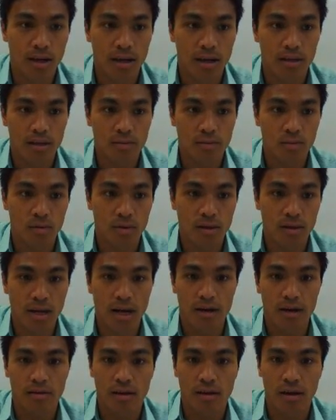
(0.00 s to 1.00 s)
and let's put
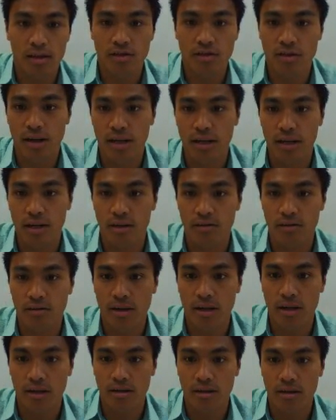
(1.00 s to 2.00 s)
our nitrate in
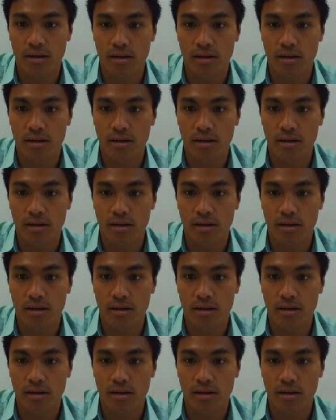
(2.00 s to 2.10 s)
green.